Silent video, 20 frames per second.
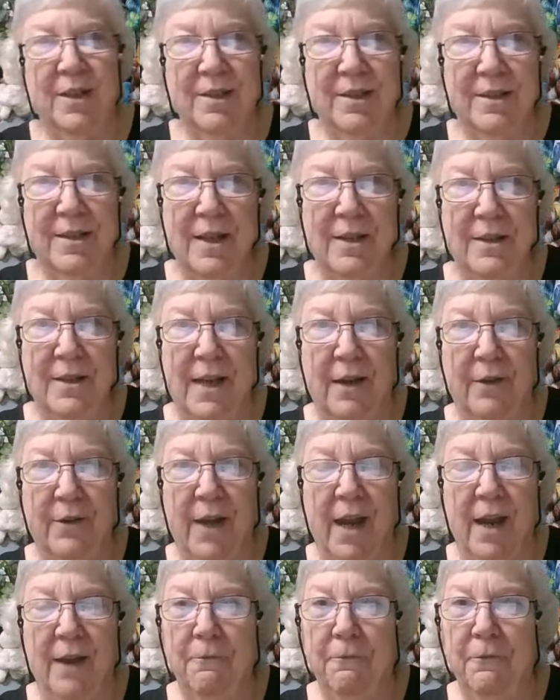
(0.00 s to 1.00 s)
it to send
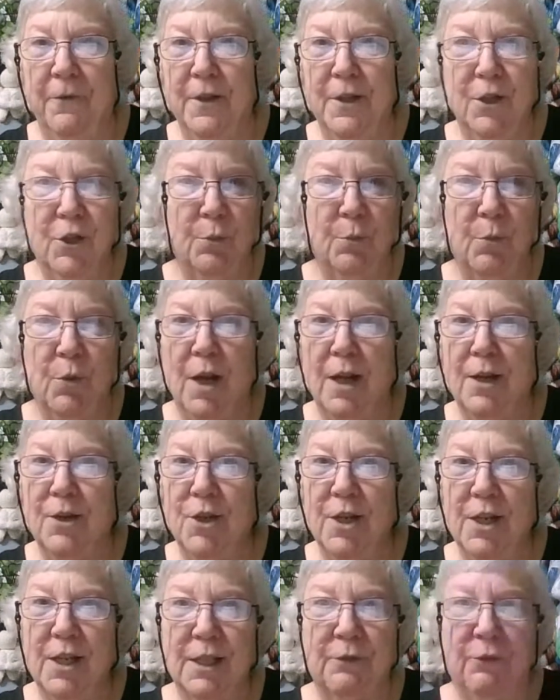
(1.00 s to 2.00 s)
out half-finished
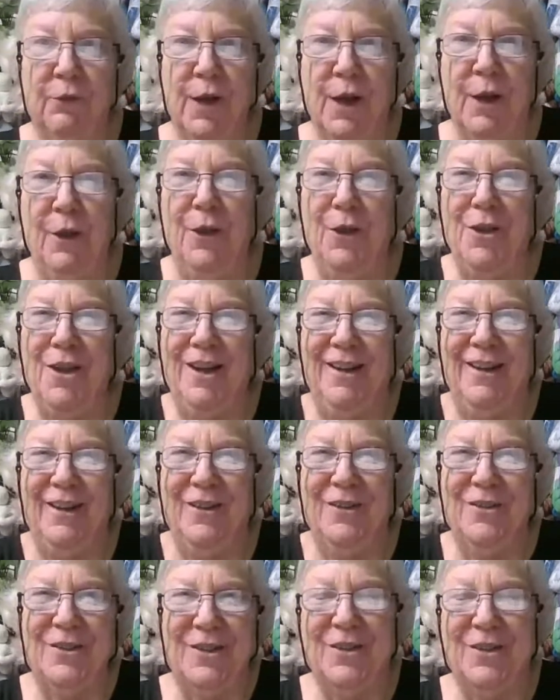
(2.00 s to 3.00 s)
projects for
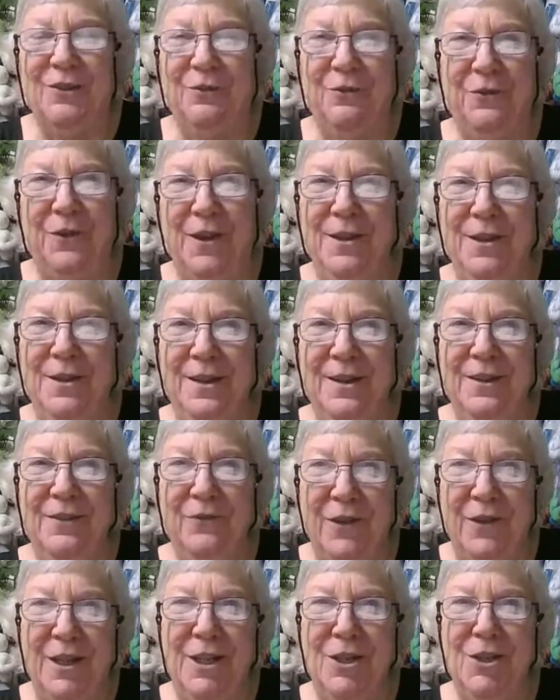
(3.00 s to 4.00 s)
others to
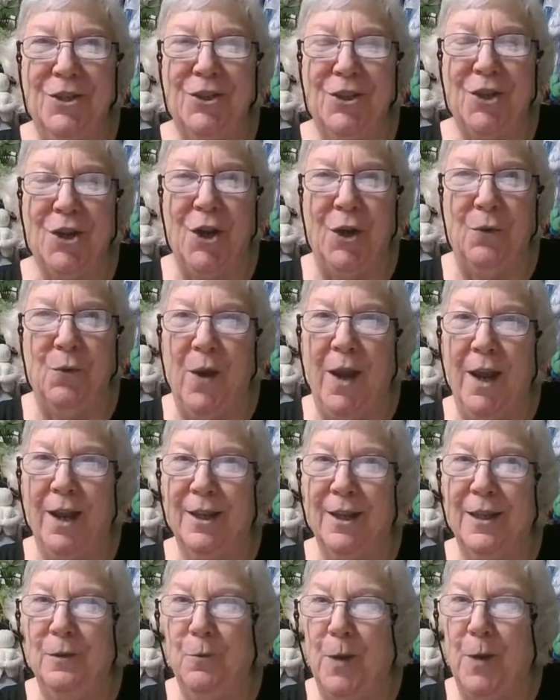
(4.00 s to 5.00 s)
finish on
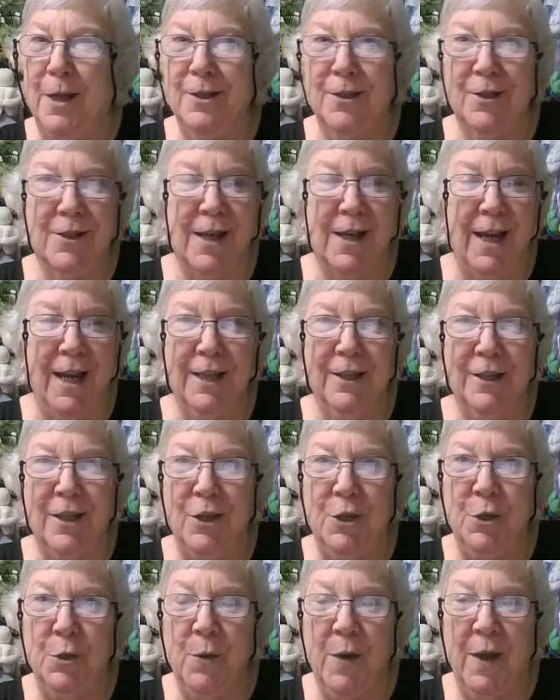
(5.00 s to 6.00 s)
Wacky Wednesday and
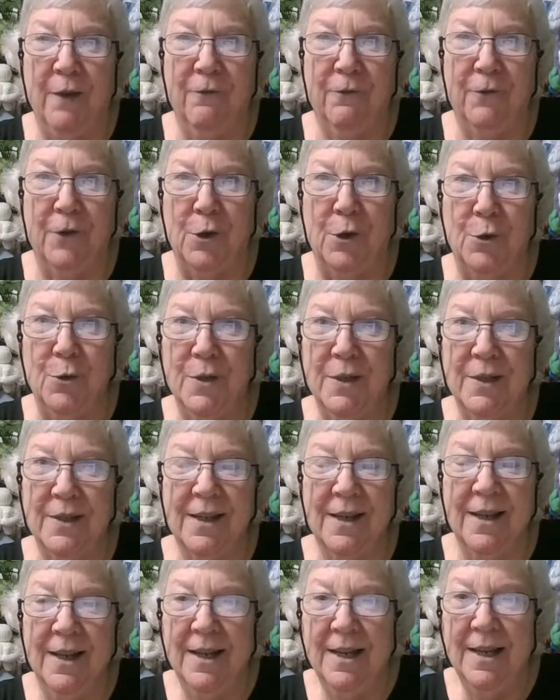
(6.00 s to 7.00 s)
the
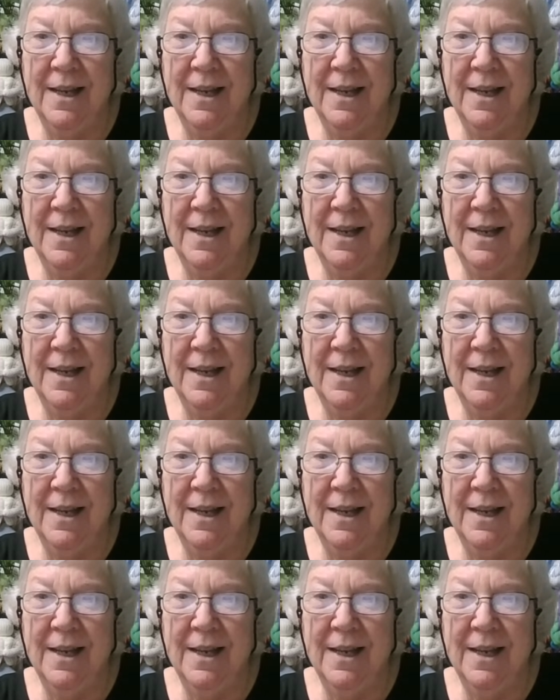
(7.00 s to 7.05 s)
UFOs.